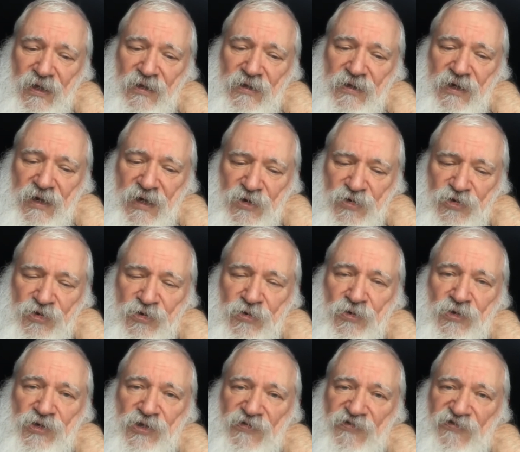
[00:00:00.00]
the
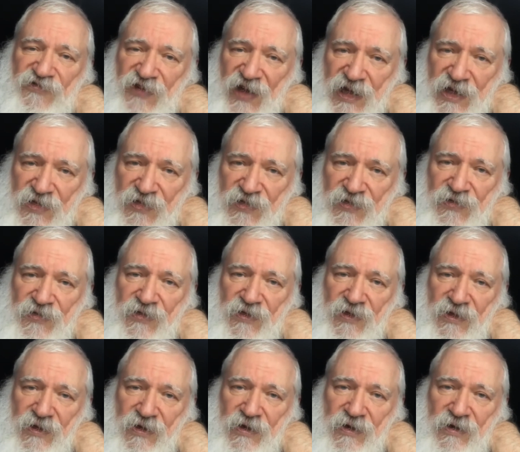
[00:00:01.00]
issues of faith,
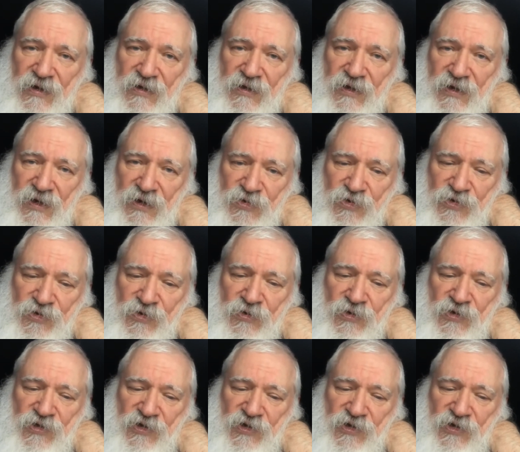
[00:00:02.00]
the issues